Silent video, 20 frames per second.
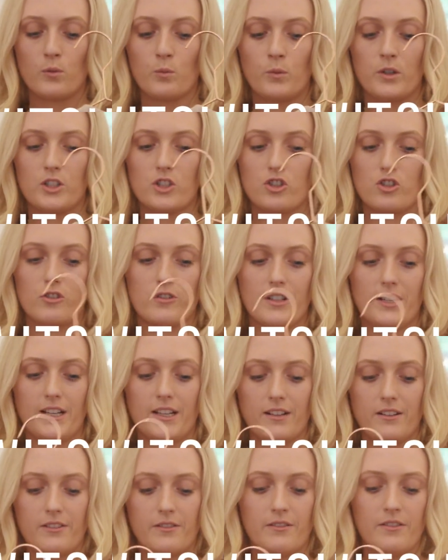from
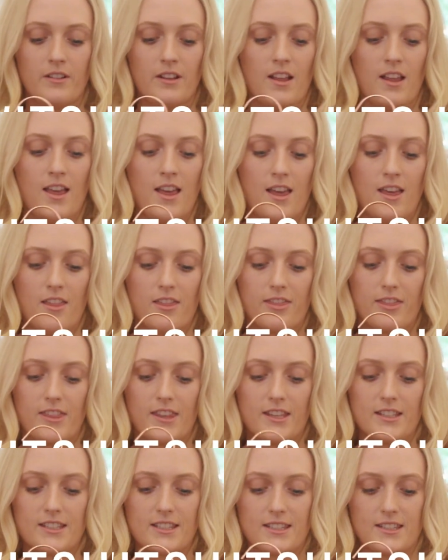Witchery.
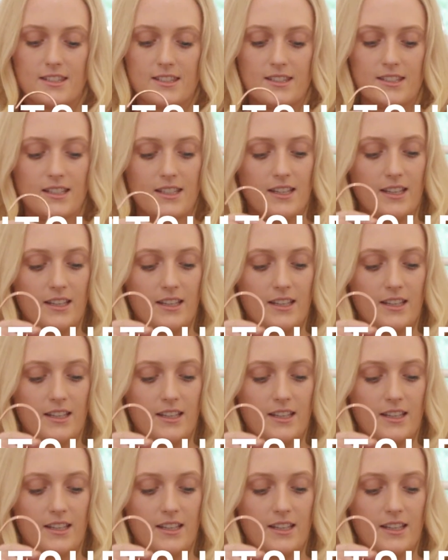This